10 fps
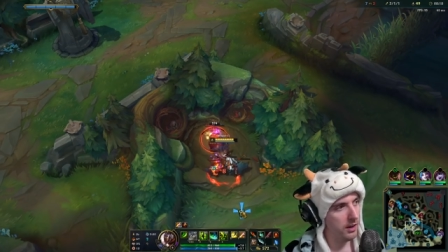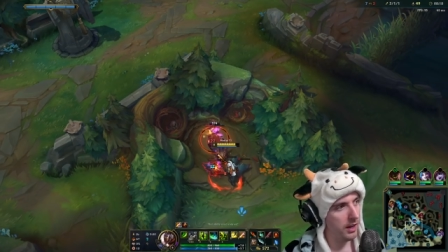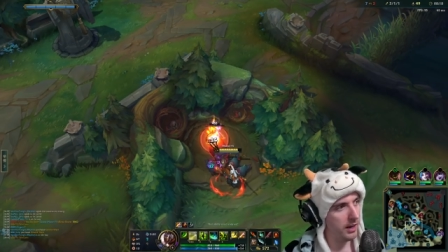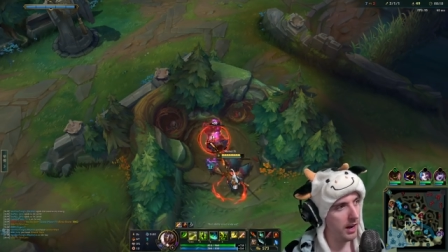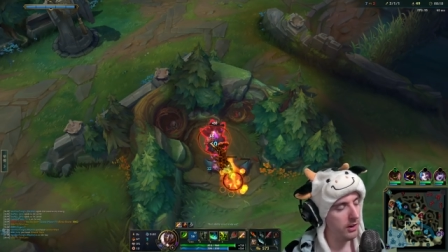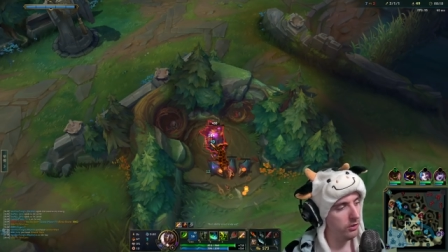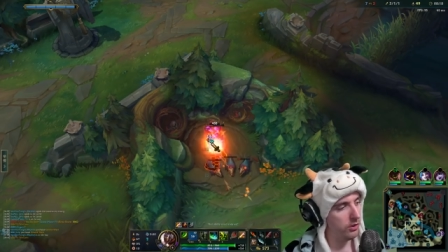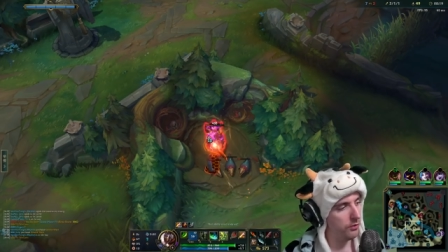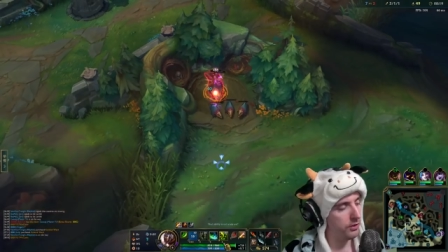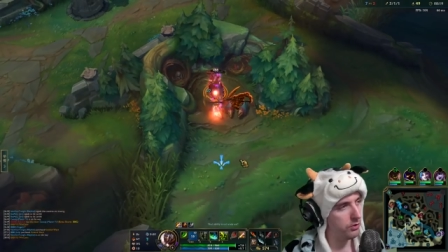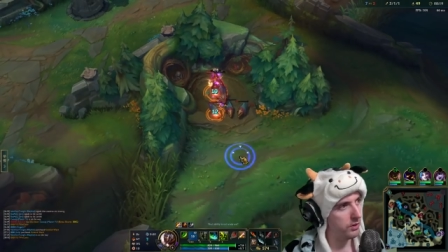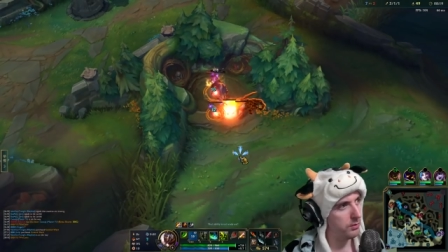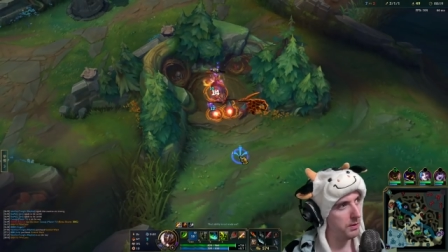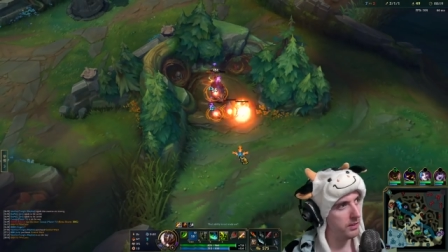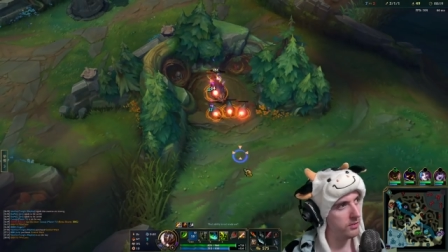And I don't know if it's
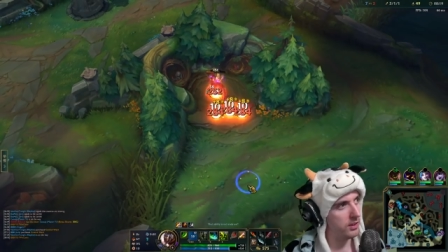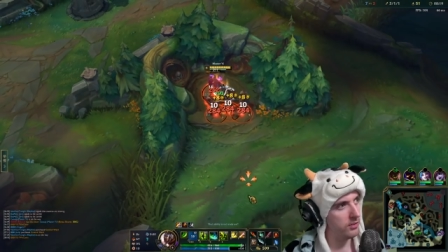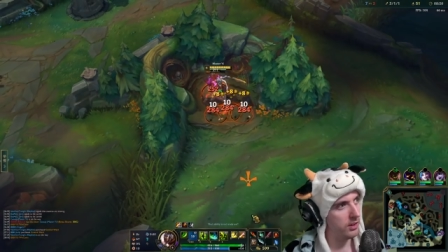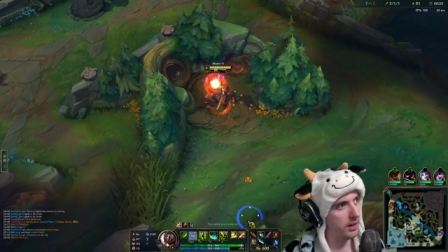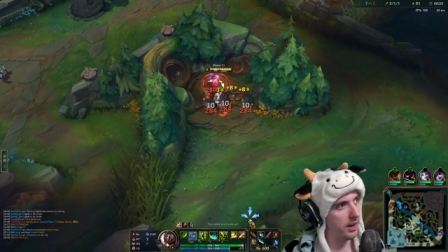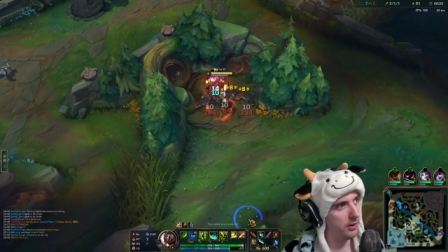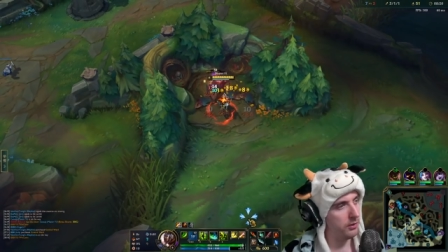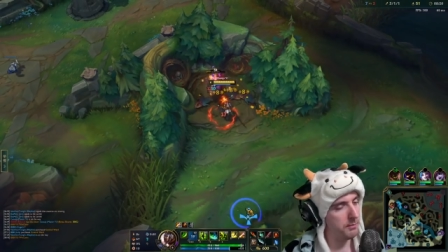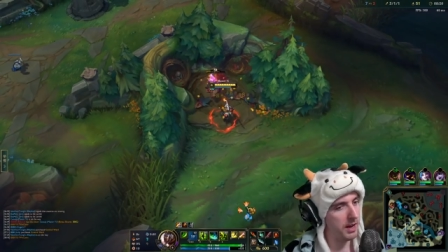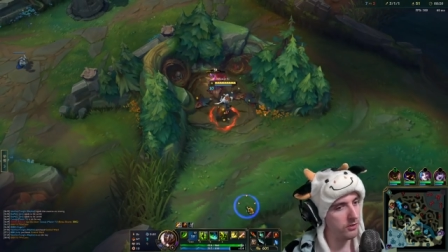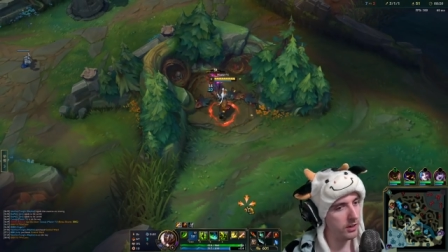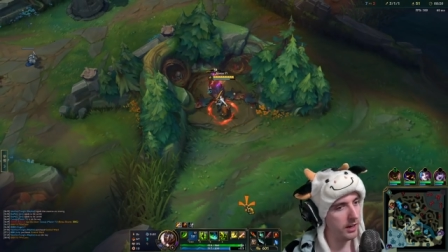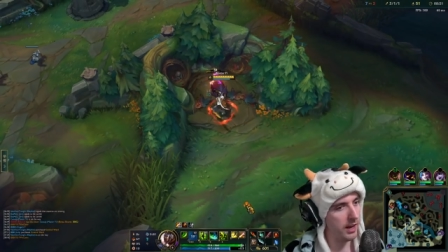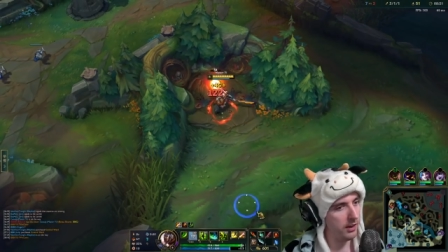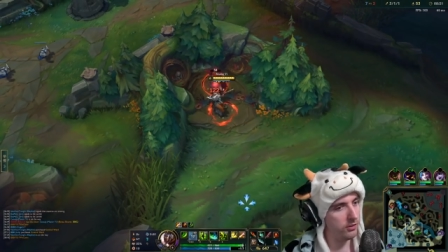respawned since then. I don't imagine
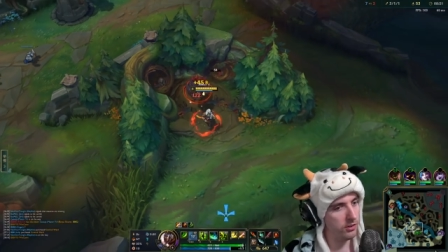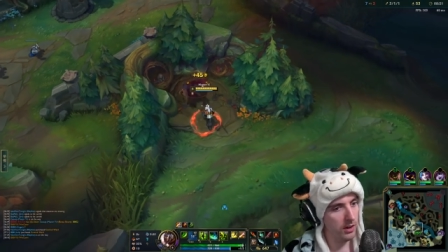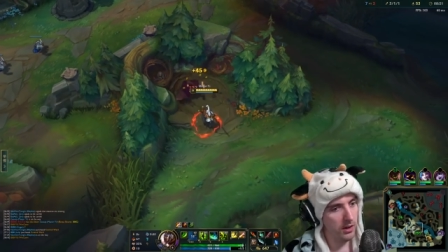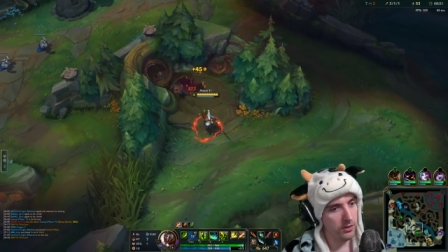it has.